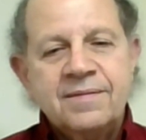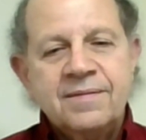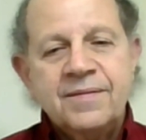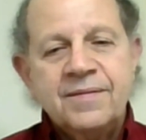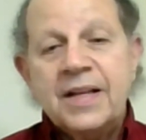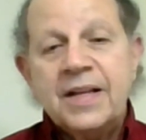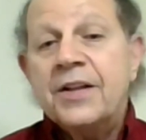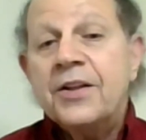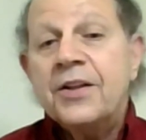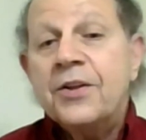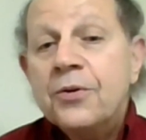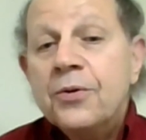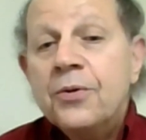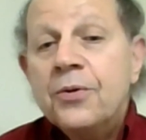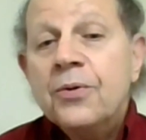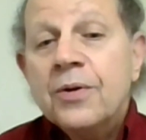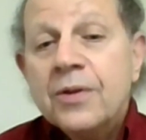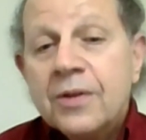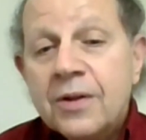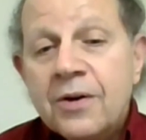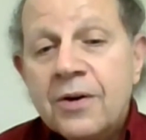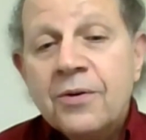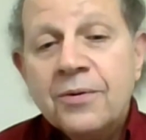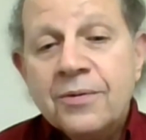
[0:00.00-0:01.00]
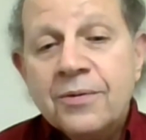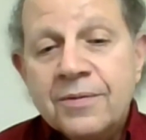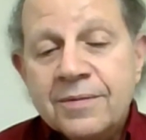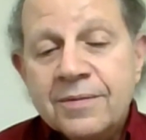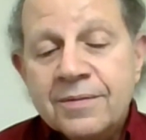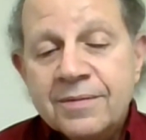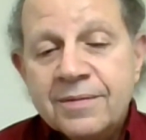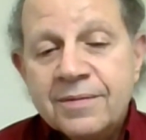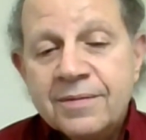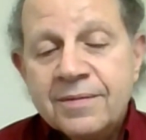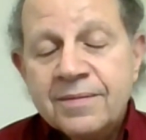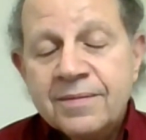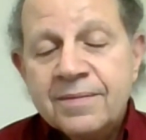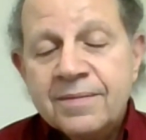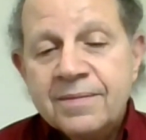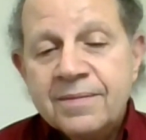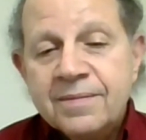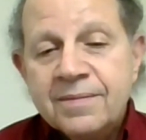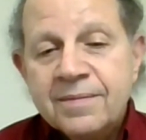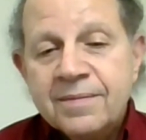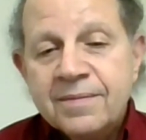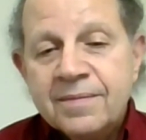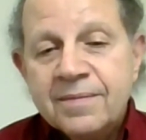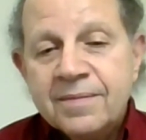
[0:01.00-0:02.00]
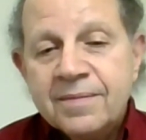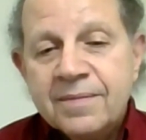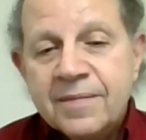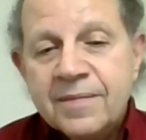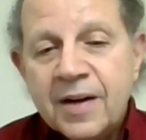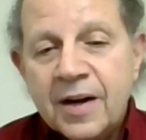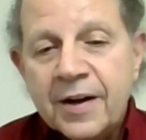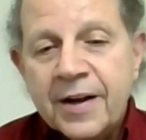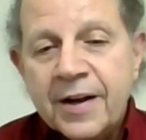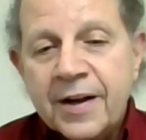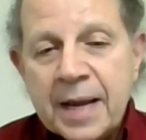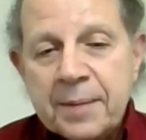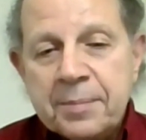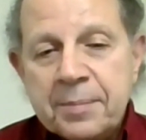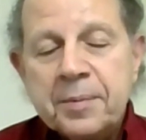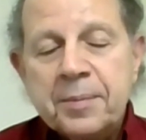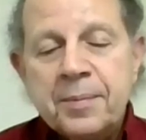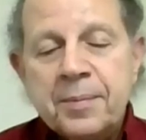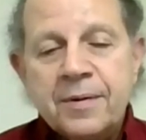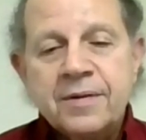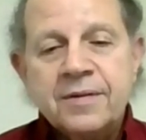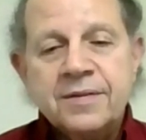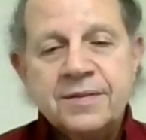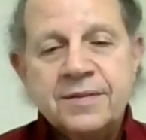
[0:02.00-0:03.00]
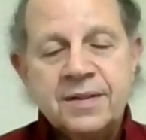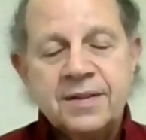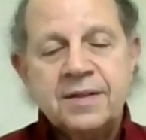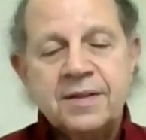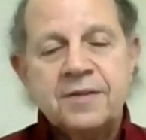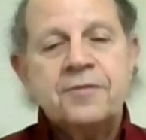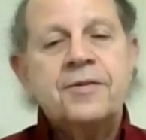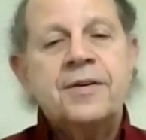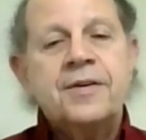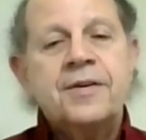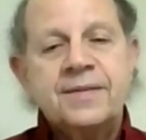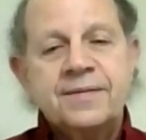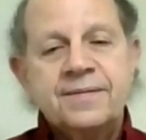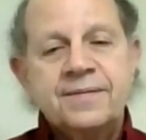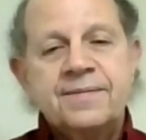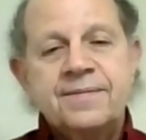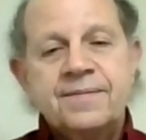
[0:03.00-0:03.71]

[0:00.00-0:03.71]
that you alone are capable of delivering.